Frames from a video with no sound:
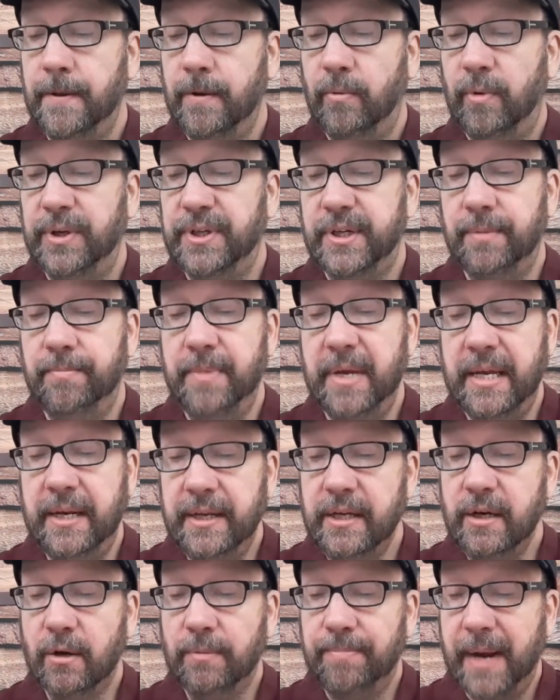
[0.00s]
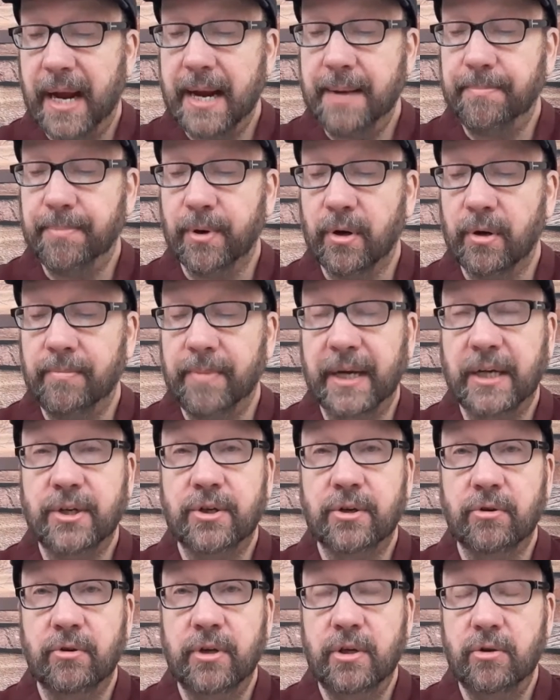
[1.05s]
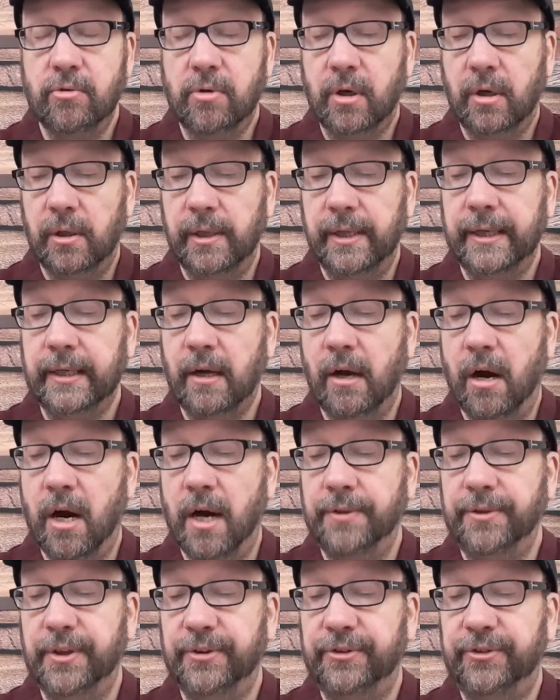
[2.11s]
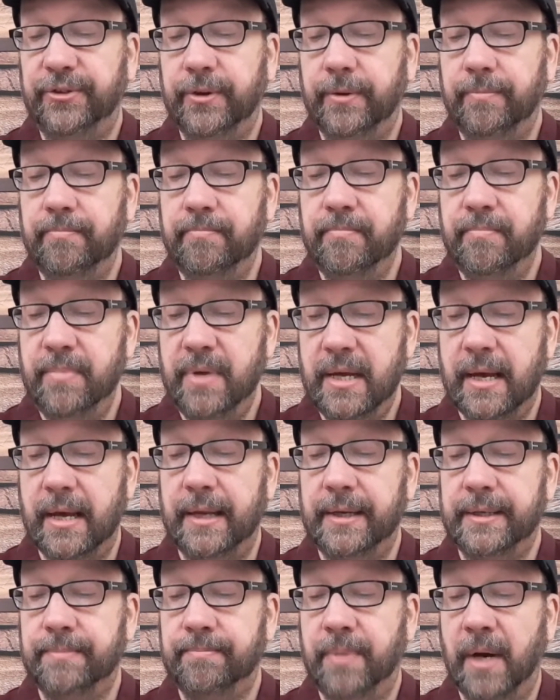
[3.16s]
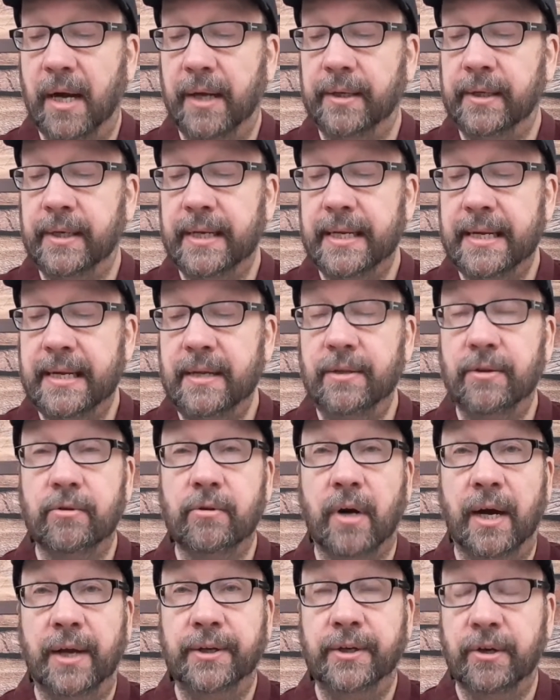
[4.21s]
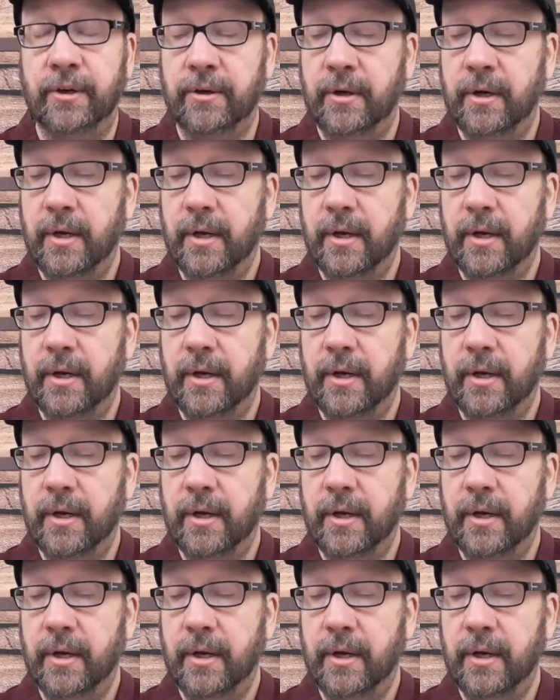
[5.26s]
When submitting your paper, make sure you click on the Submit button either under